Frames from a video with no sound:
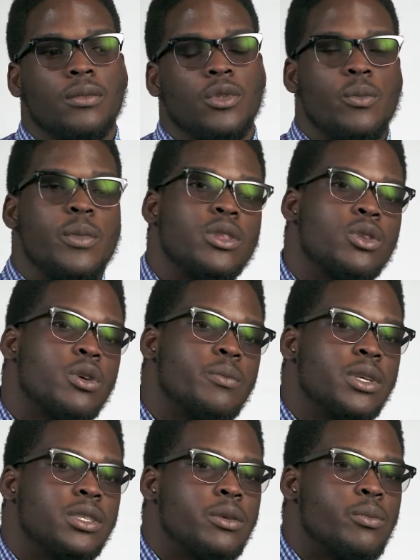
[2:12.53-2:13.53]
The
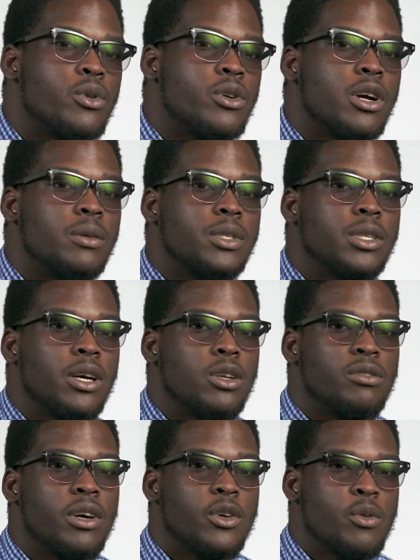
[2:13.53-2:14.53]
mentor-mentee program is kind
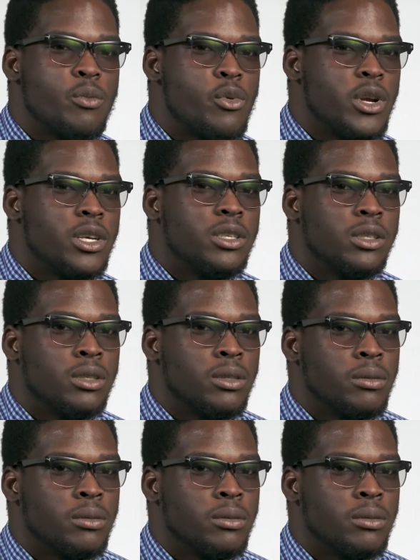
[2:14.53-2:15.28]
of like a bridge